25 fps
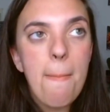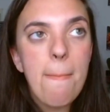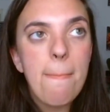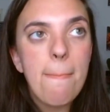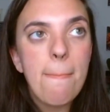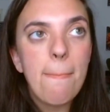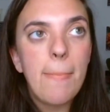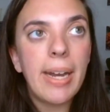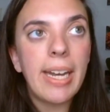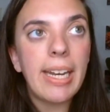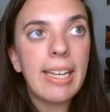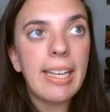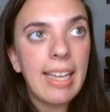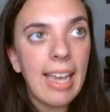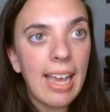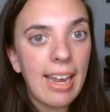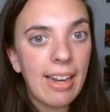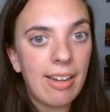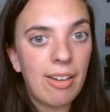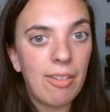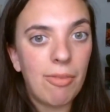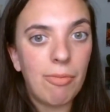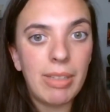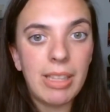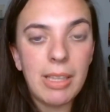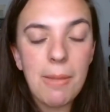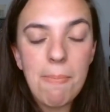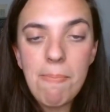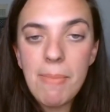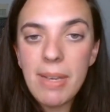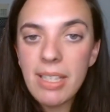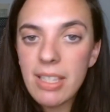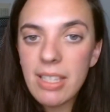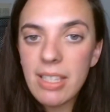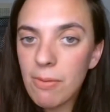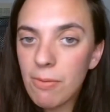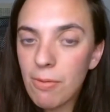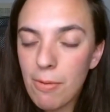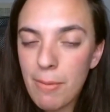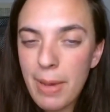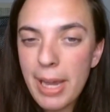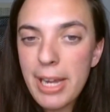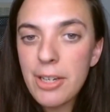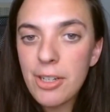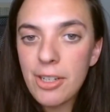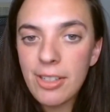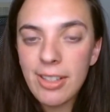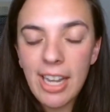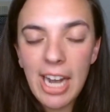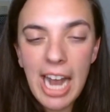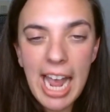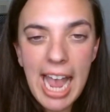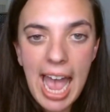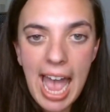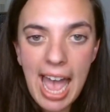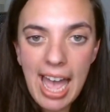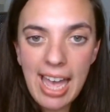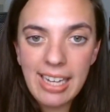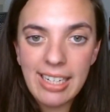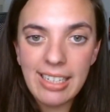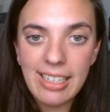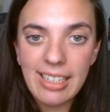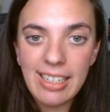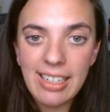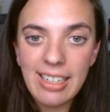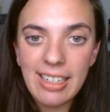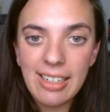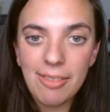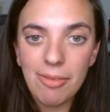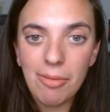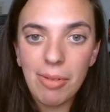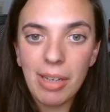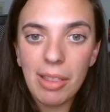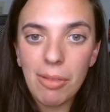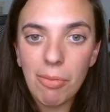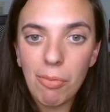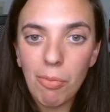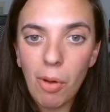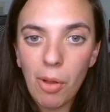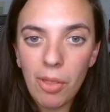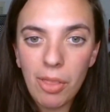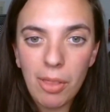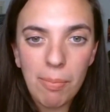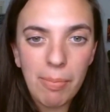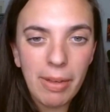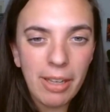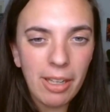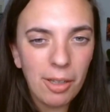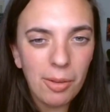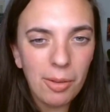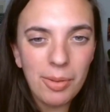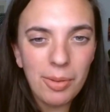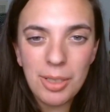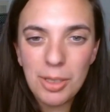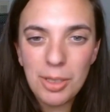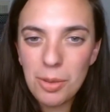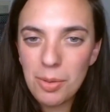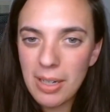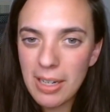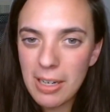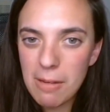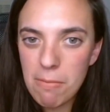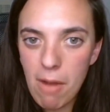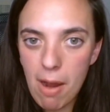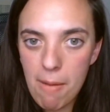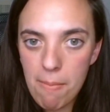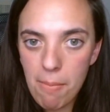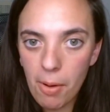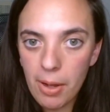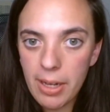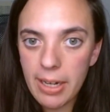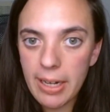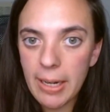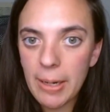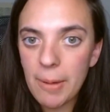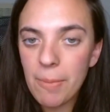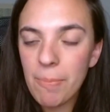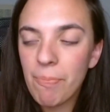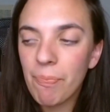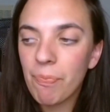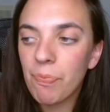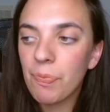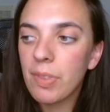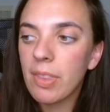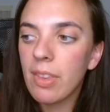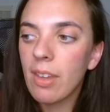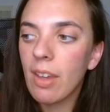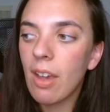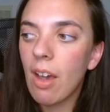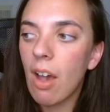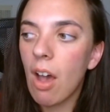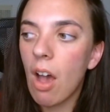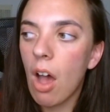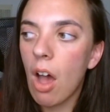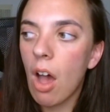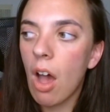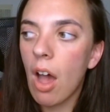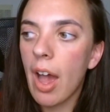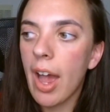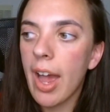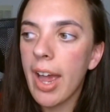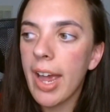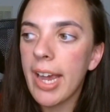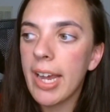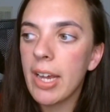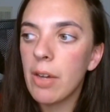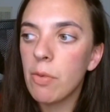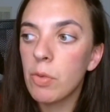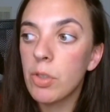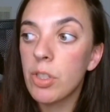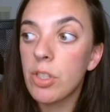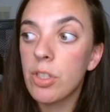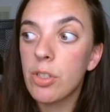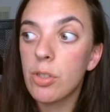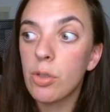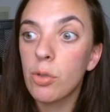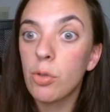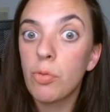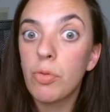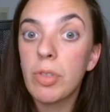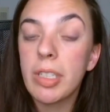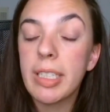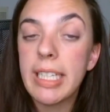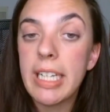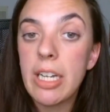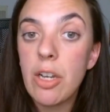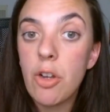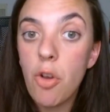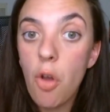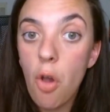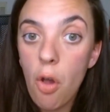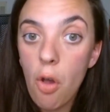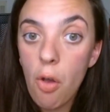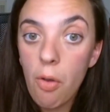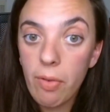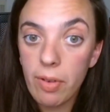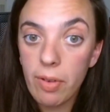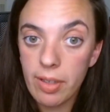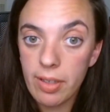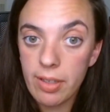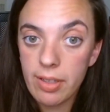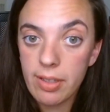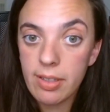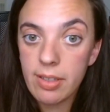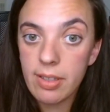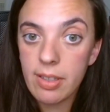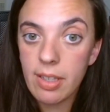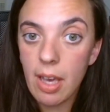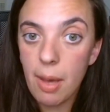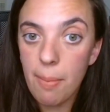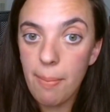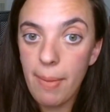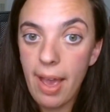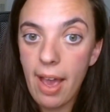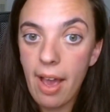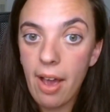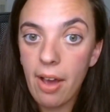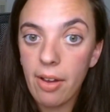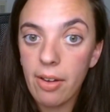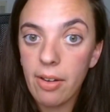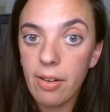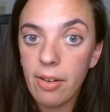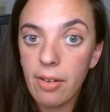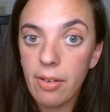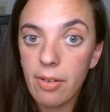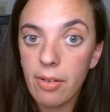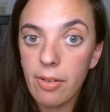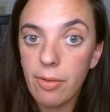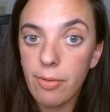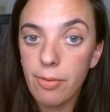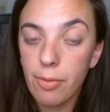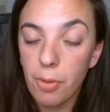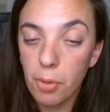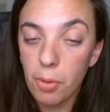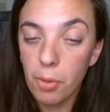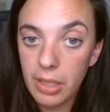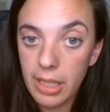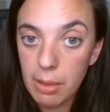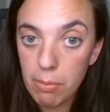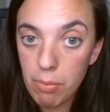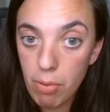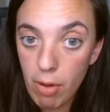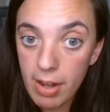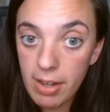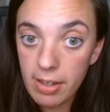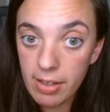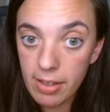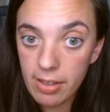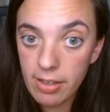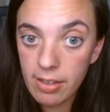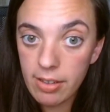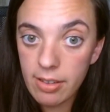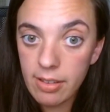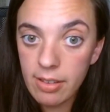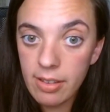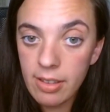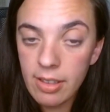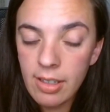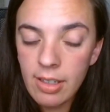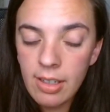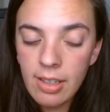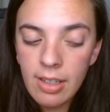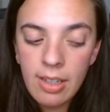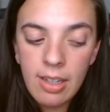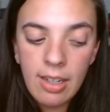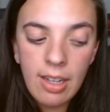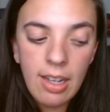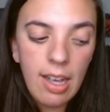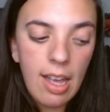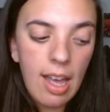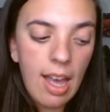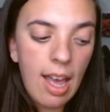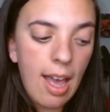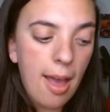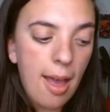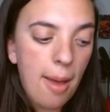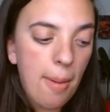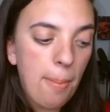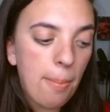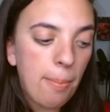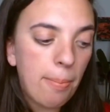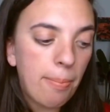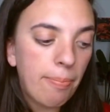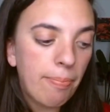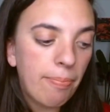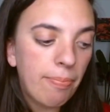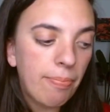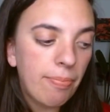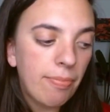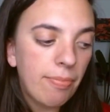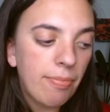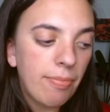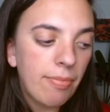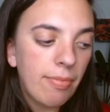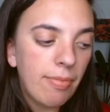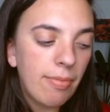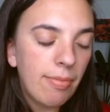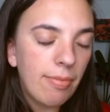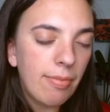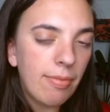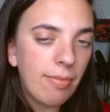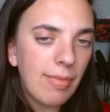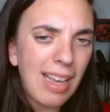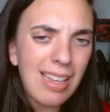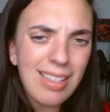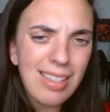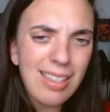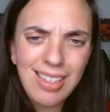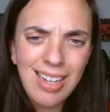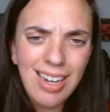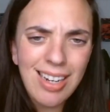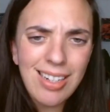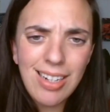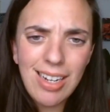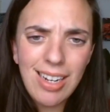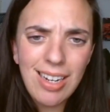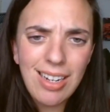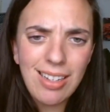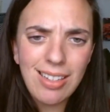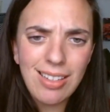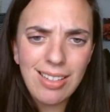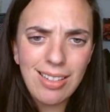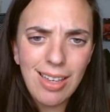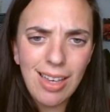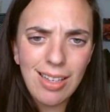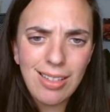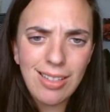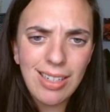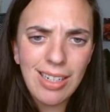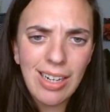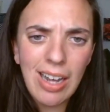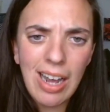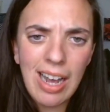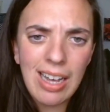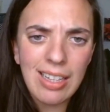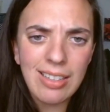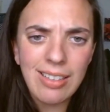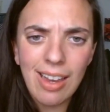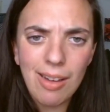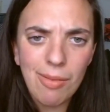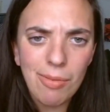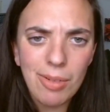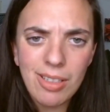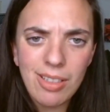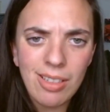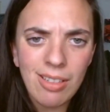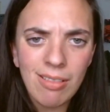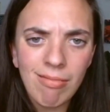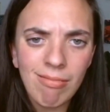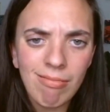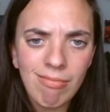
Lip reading: But again, with the misinformation that I had with what the pill was doing in my body, I was still really nervous about falling pregnant. STDs, STIs, I wasn't